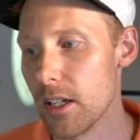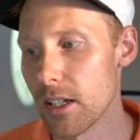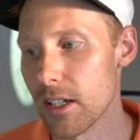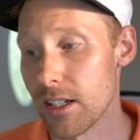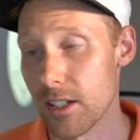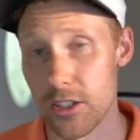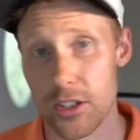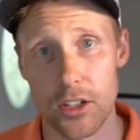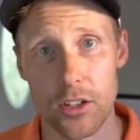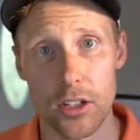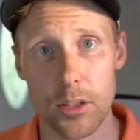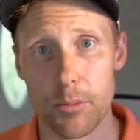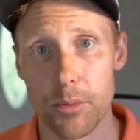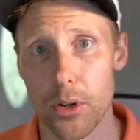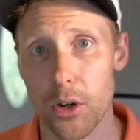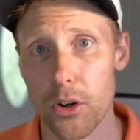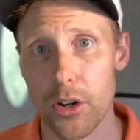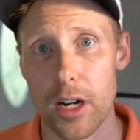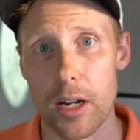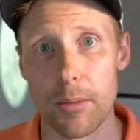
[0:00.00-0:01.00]
Consider the
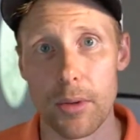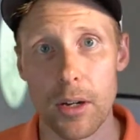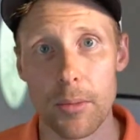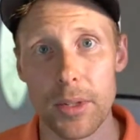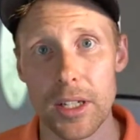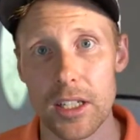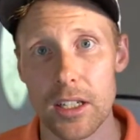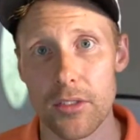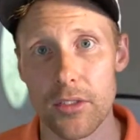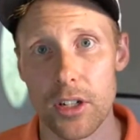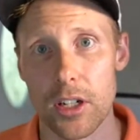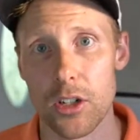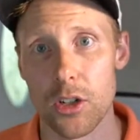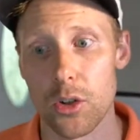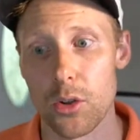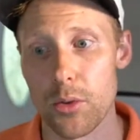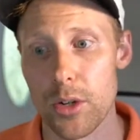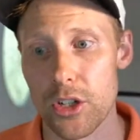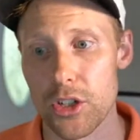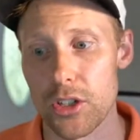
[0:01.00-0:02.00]
program. I mean, GovCon
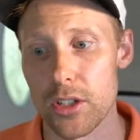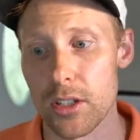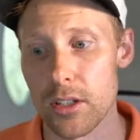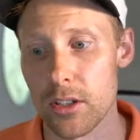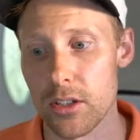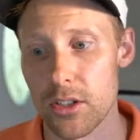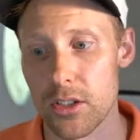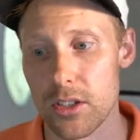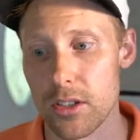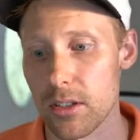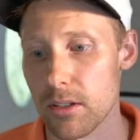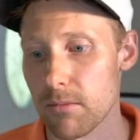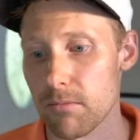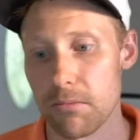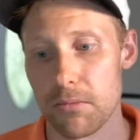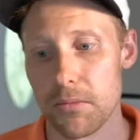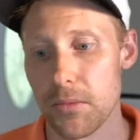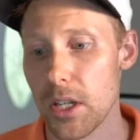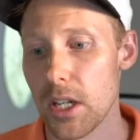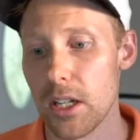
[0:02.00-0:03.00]
Gold Rush is
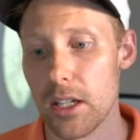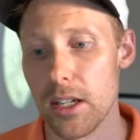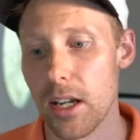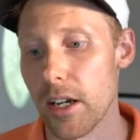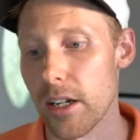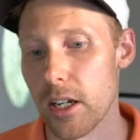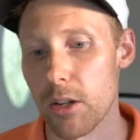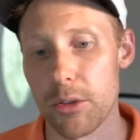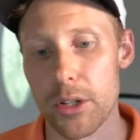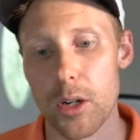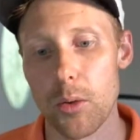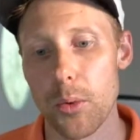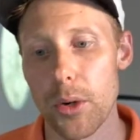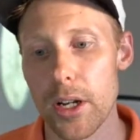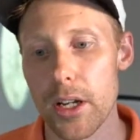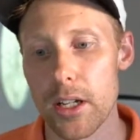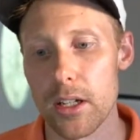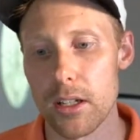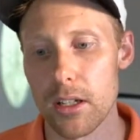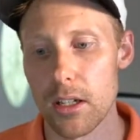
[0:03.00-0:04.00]
not going
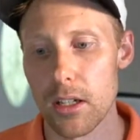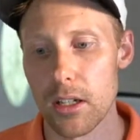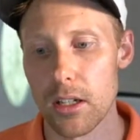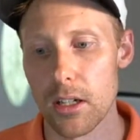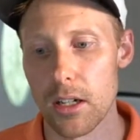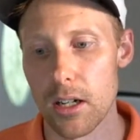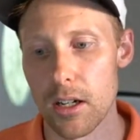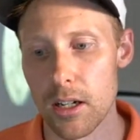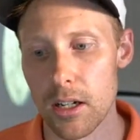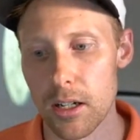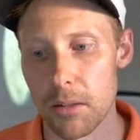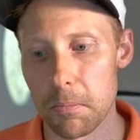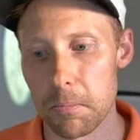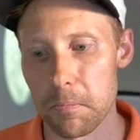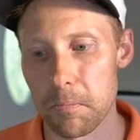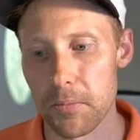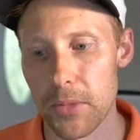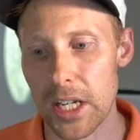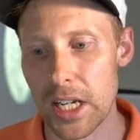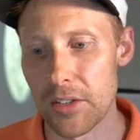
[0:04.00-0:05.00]
away. And
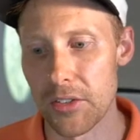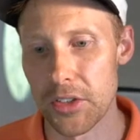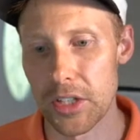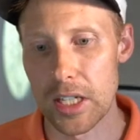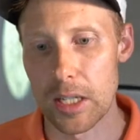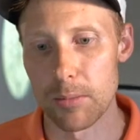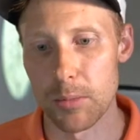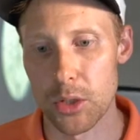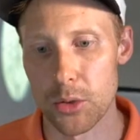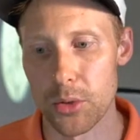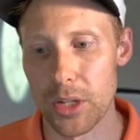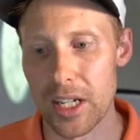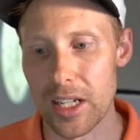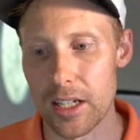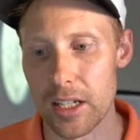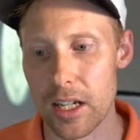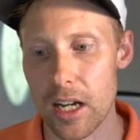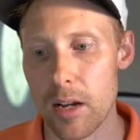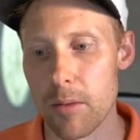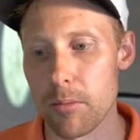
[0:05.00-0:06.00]
everything I'm
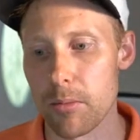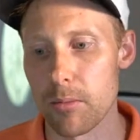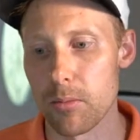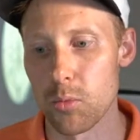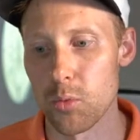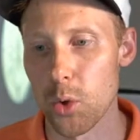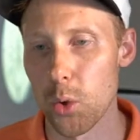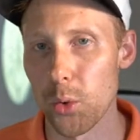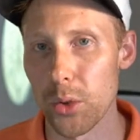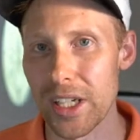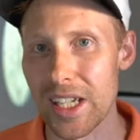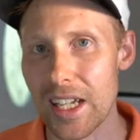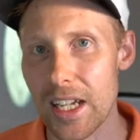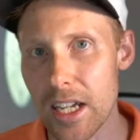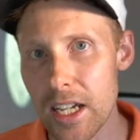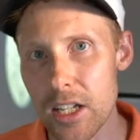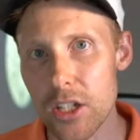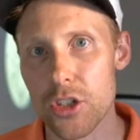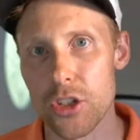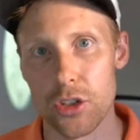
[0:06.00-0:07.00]
creating, I'm rolling
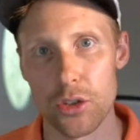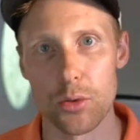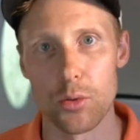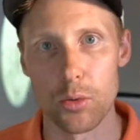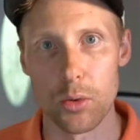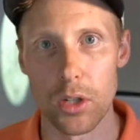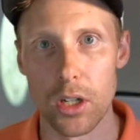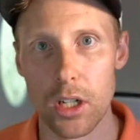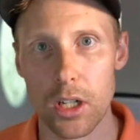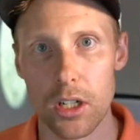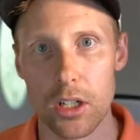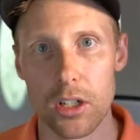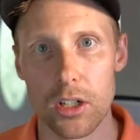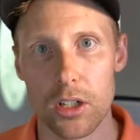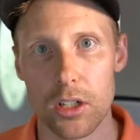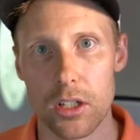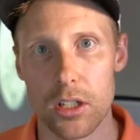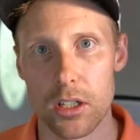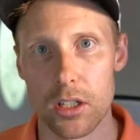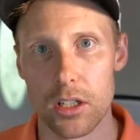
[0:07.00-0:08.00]
into
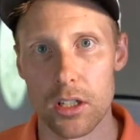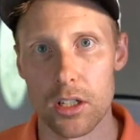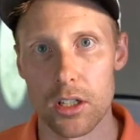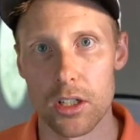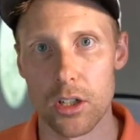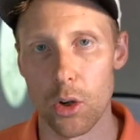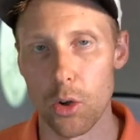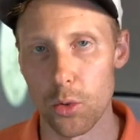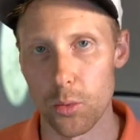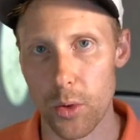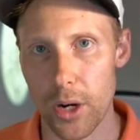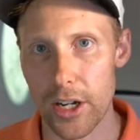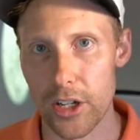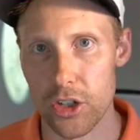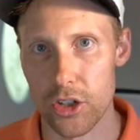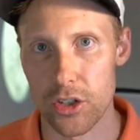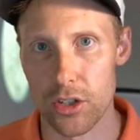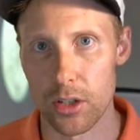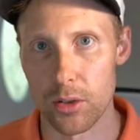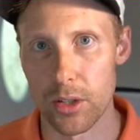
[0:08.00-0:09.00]
Gold
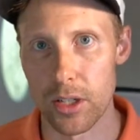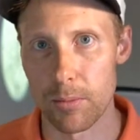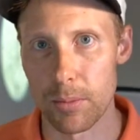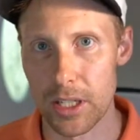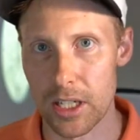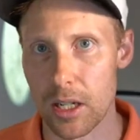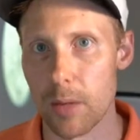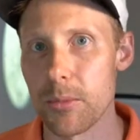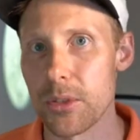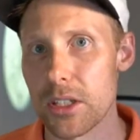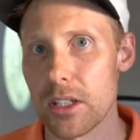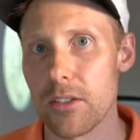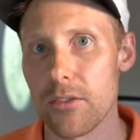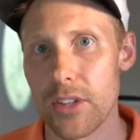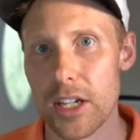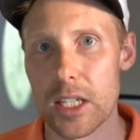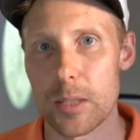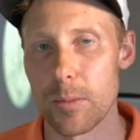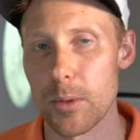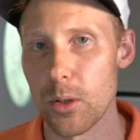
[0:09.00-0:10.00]
Rush. So it becomes an
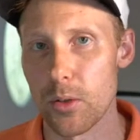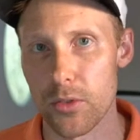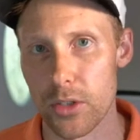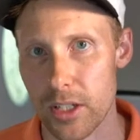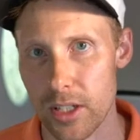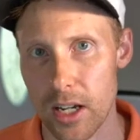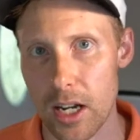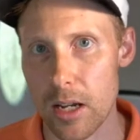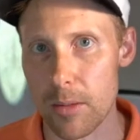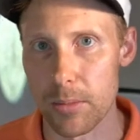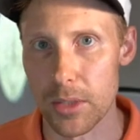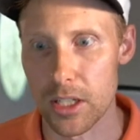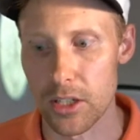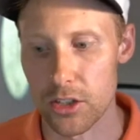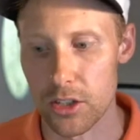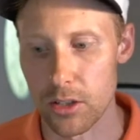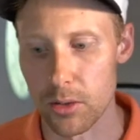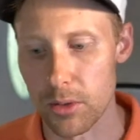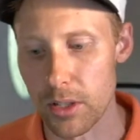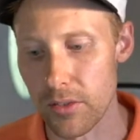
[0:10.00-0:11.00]
investment over time because
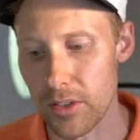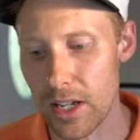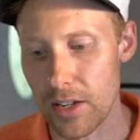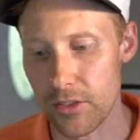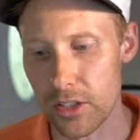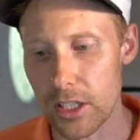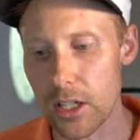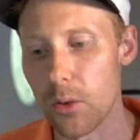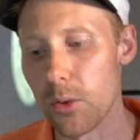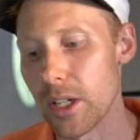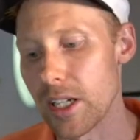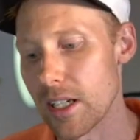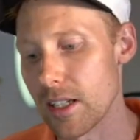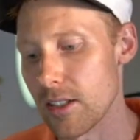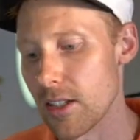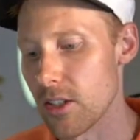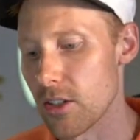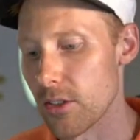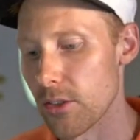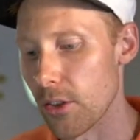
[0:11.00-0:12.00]
you don't even have to go and get
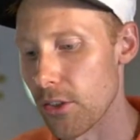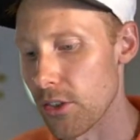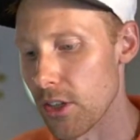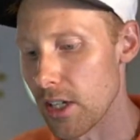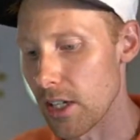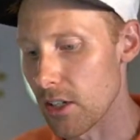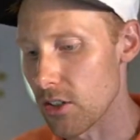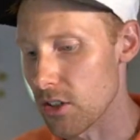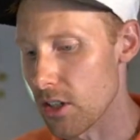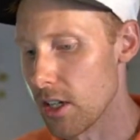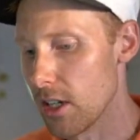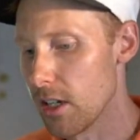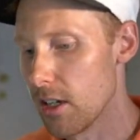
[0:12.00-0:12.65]
these other things.